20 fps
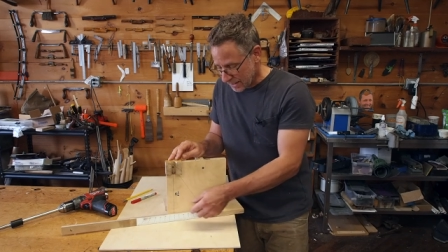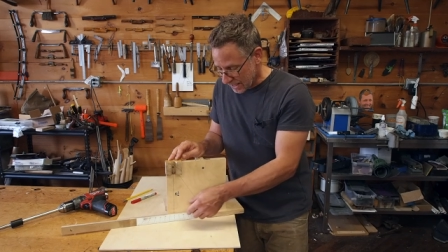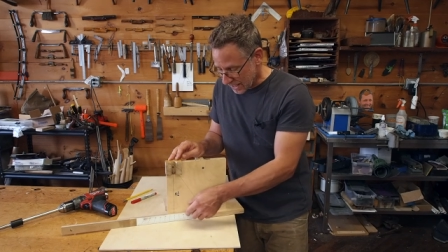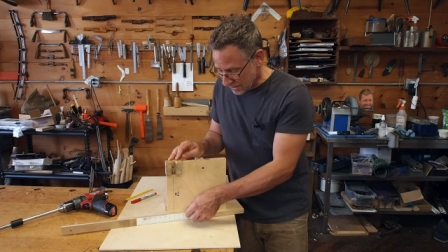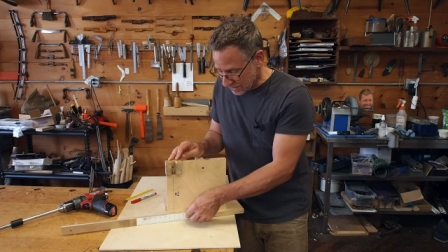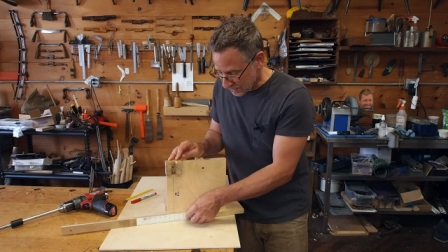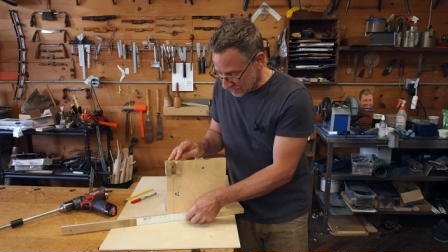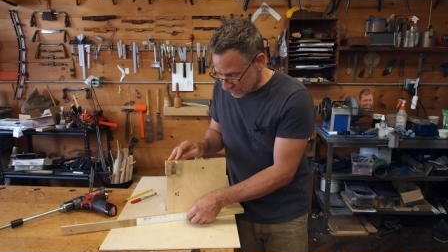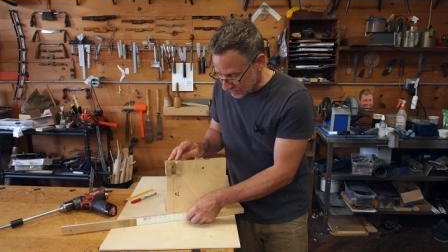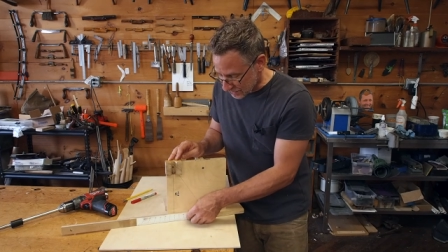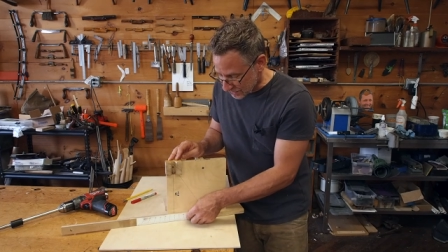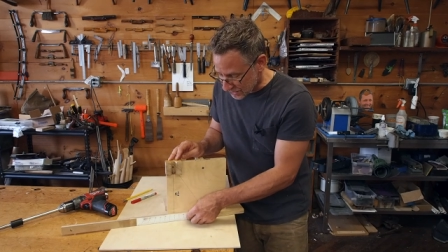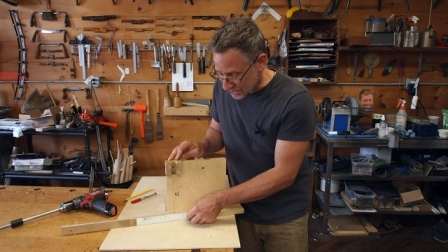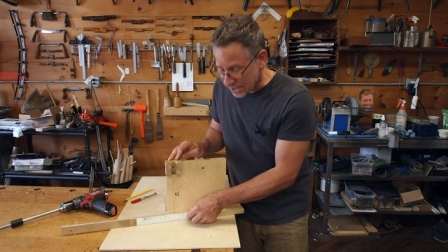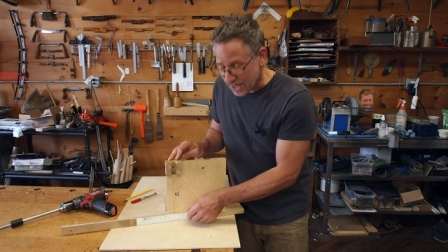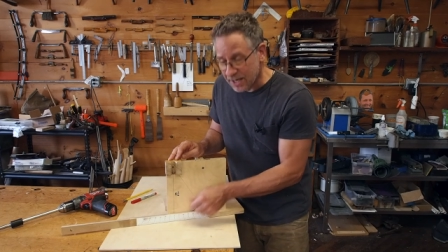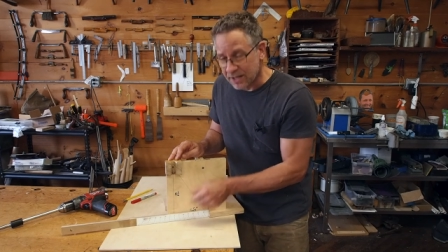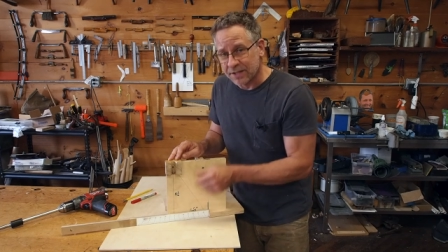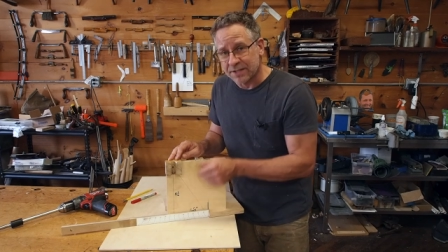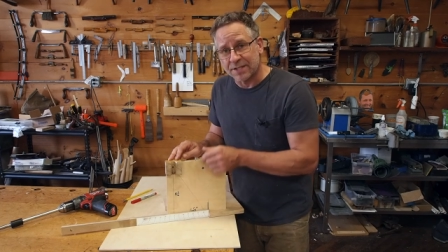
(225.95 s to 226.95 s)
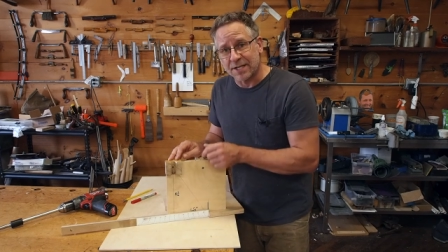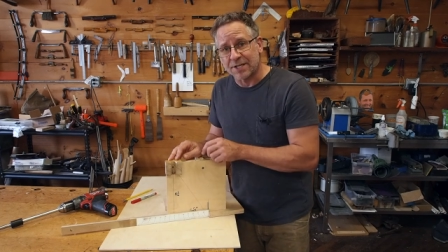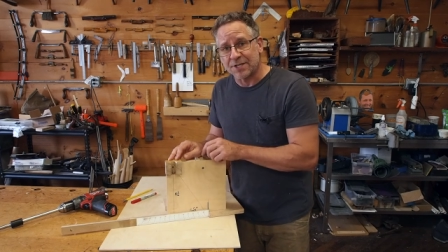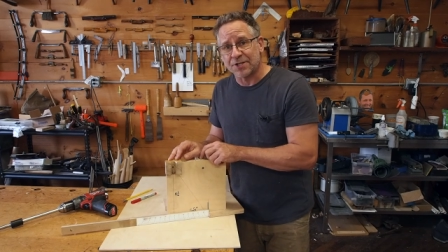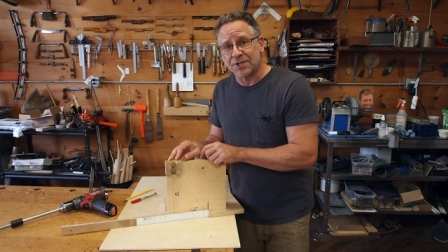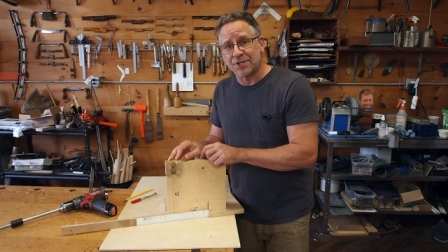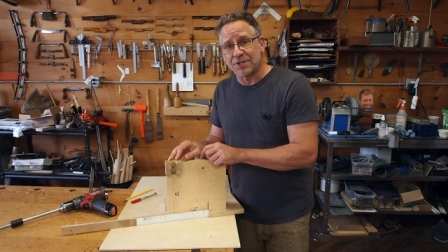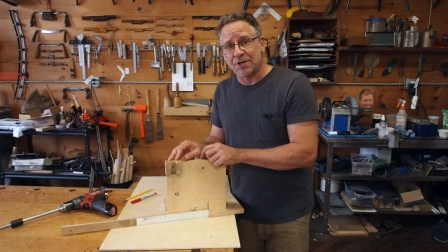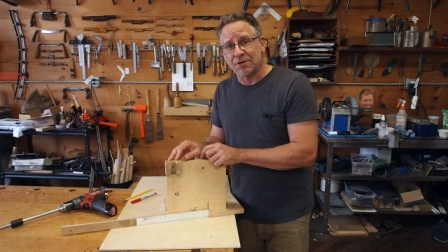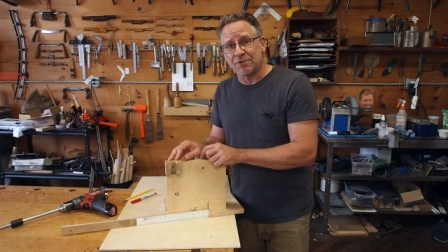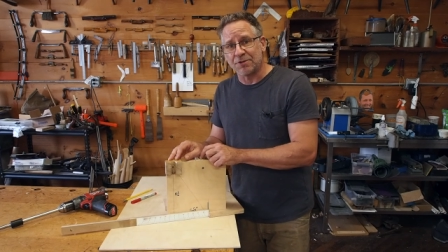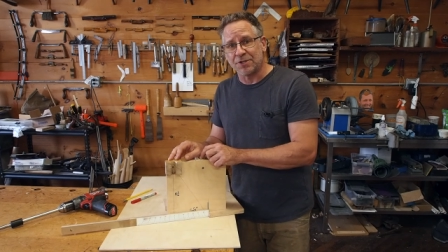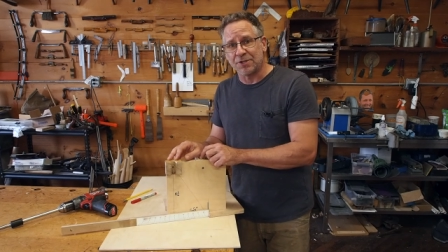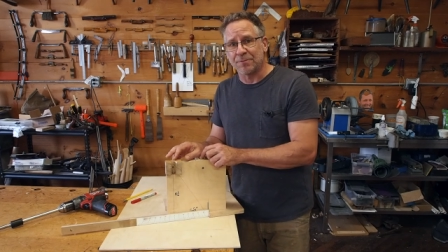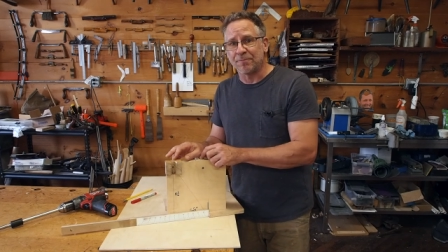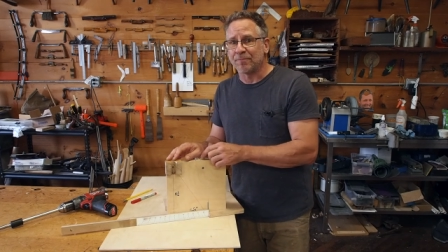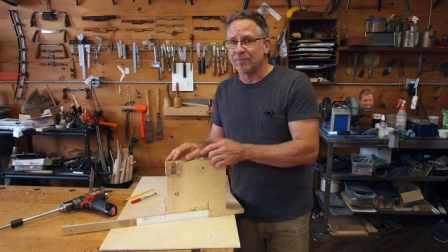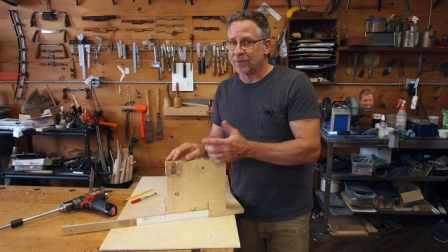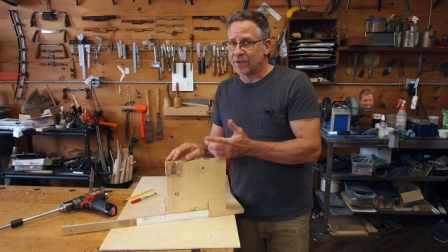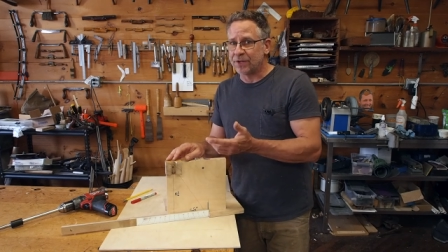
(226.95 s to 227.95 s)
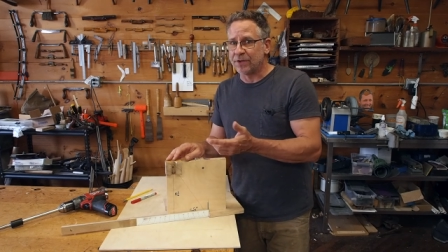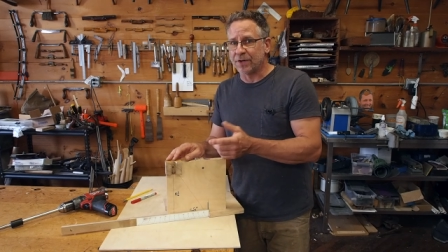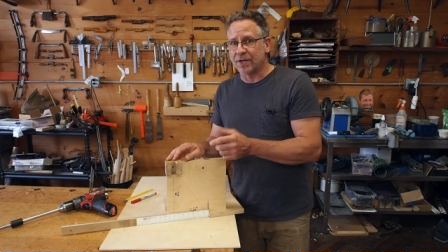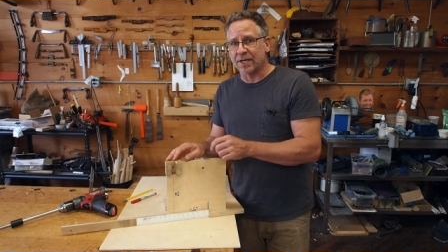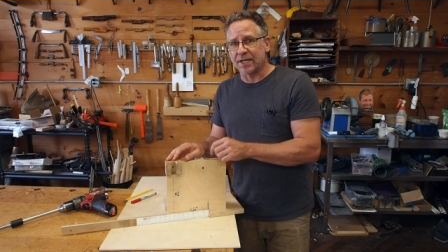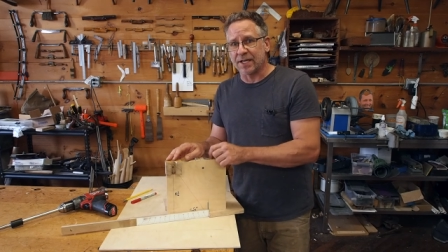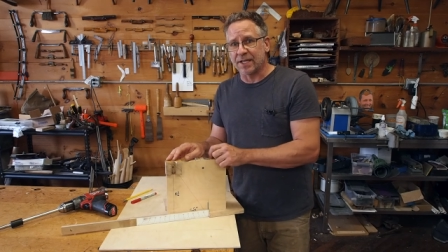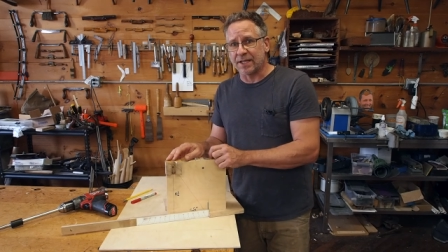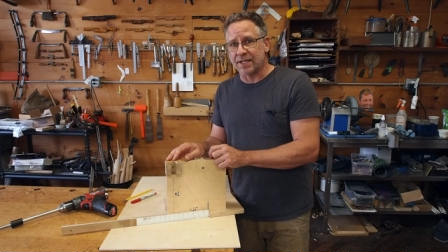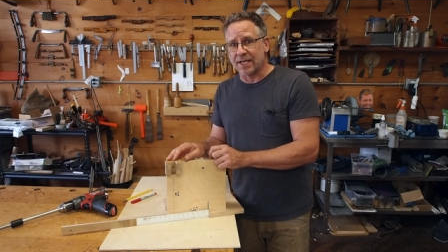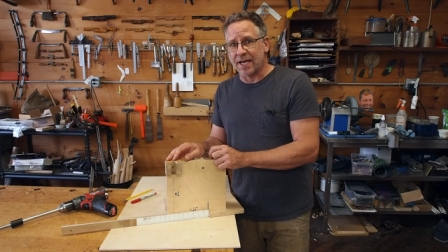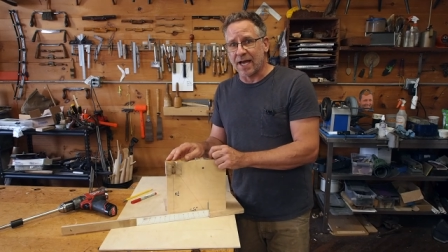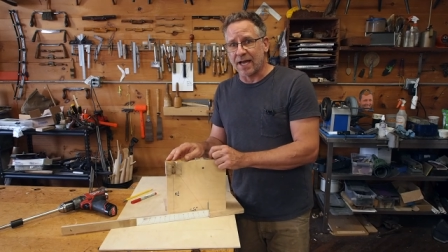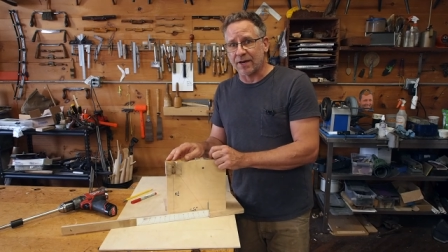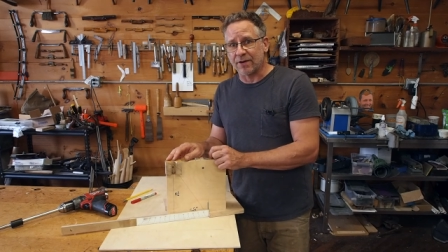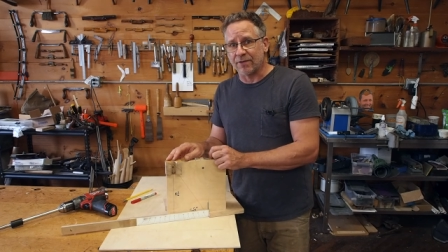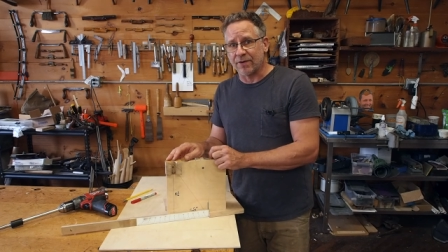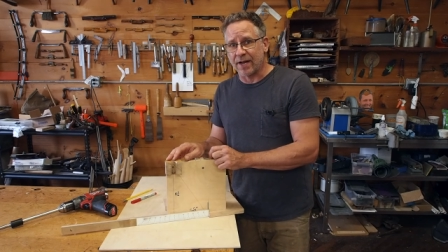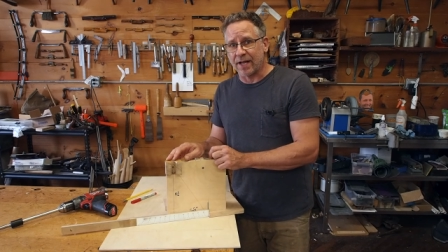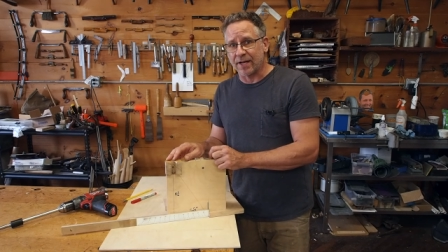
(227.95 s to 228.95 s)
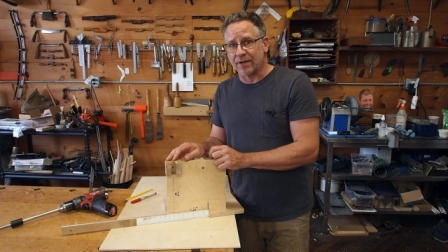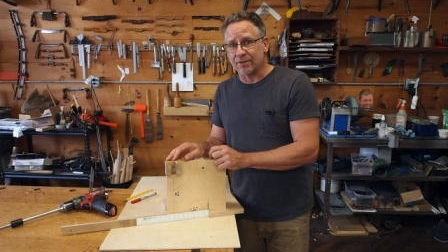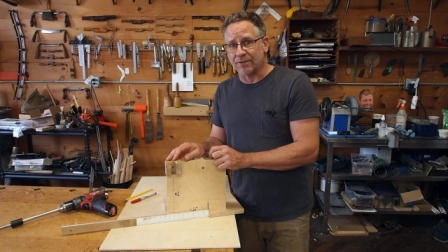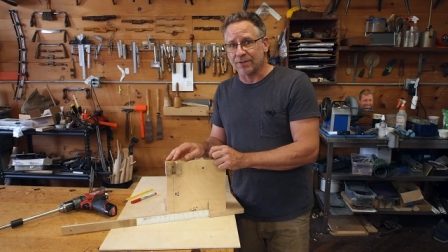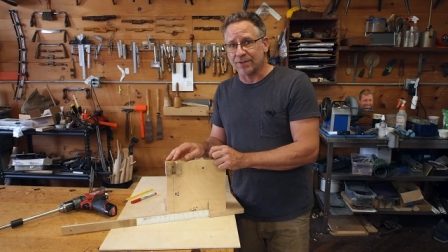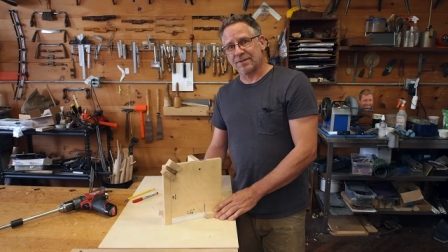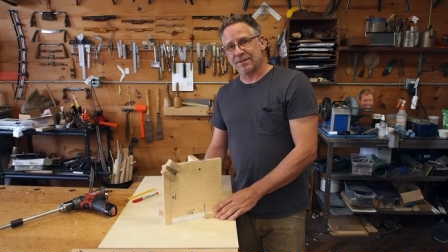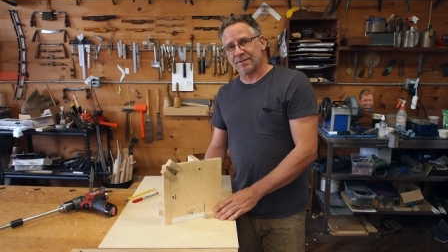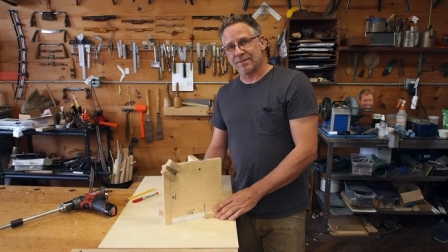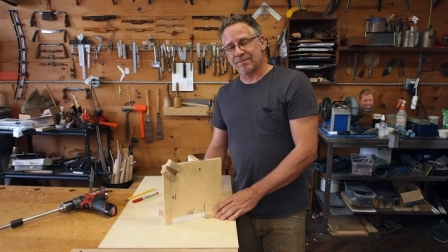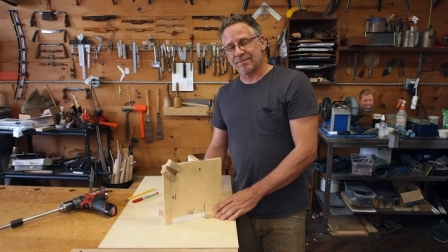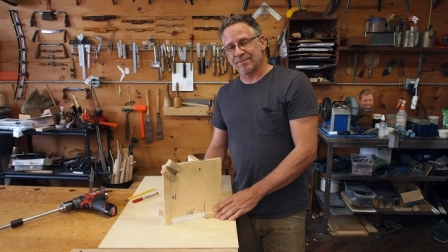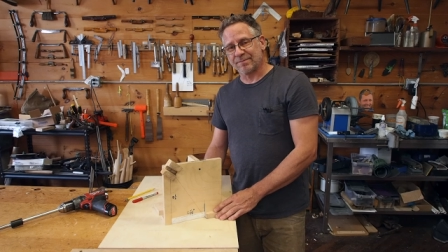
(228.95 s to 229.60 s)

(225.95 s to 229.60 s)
and you use your scale as I just showed you, you're going to get the accurate angles.